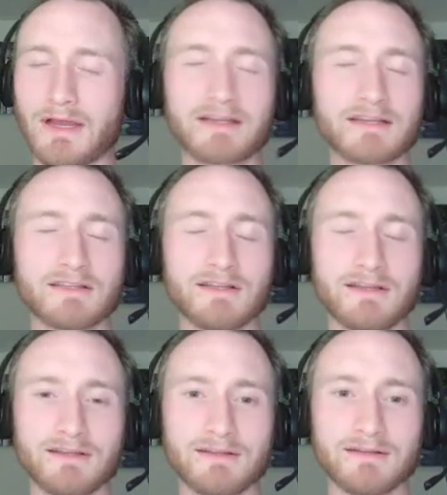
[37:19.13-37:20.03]
I guess it,
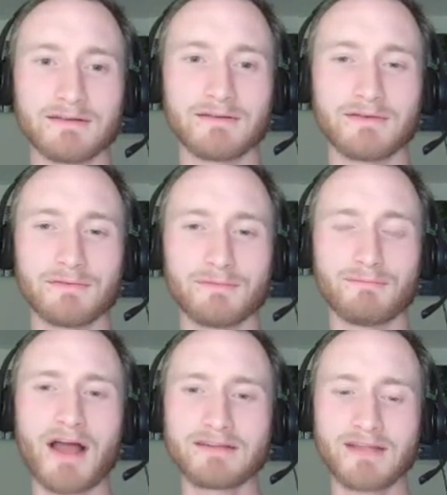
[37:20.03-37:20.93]
uh,
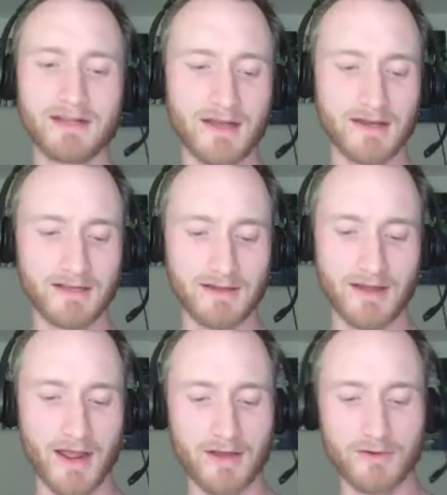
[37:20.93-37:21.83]
my take on it
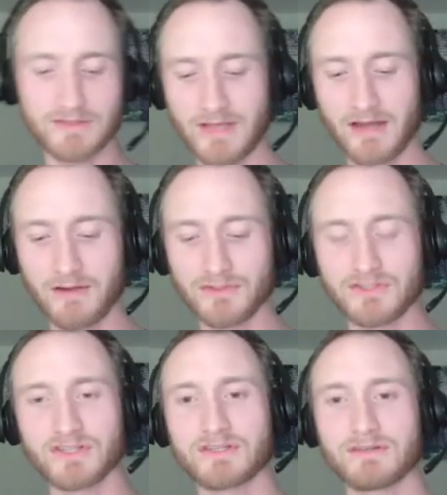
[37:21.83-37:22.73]
now is that it was
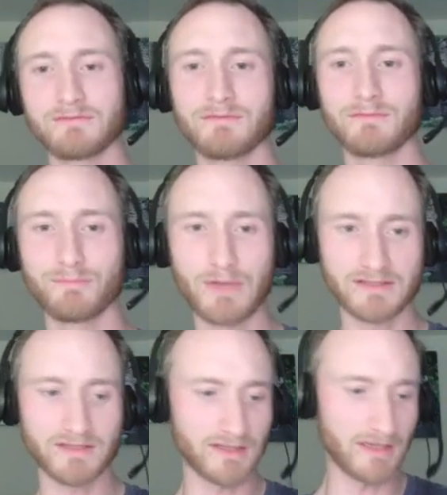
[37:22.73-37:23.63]
just
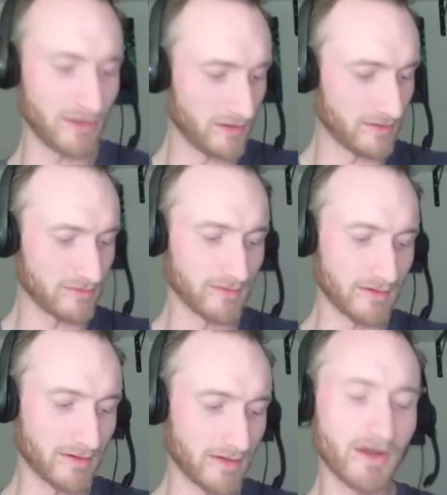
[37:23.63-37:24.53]
basically
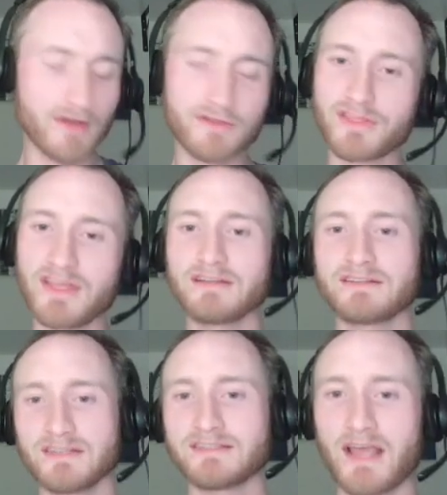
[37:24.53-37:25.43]
another thing
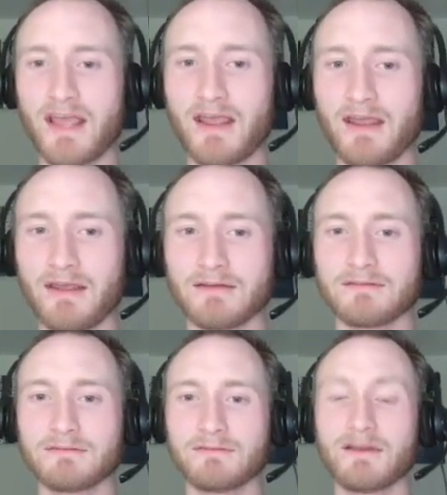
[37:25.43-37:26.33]
to say,
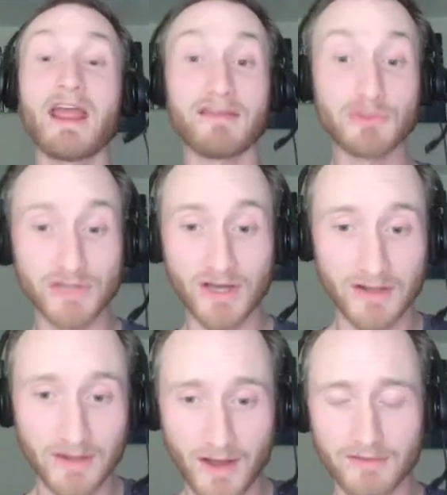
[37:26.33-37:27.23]
have you done
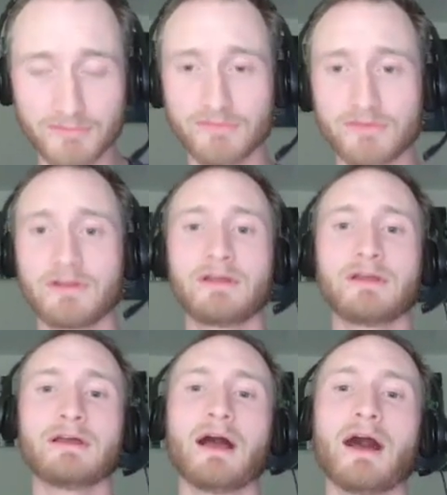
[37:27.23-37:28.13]
enough?
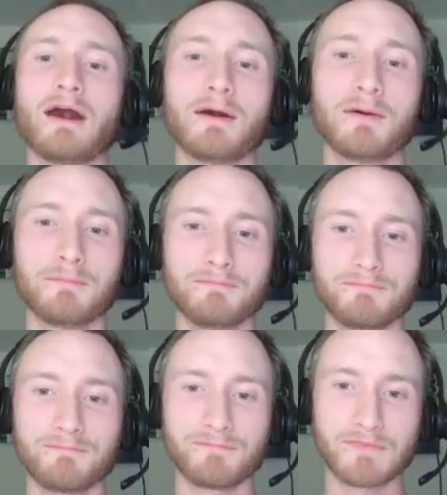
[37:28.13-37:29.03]
Um,
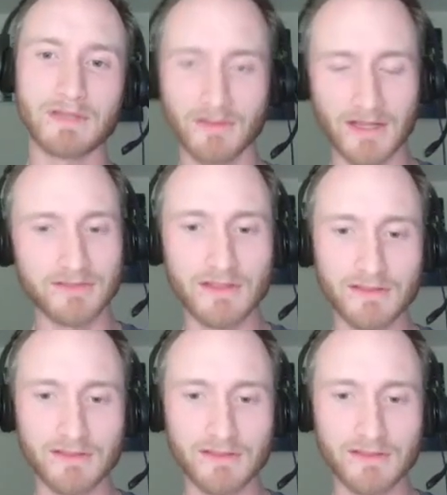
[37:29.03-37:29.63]
like,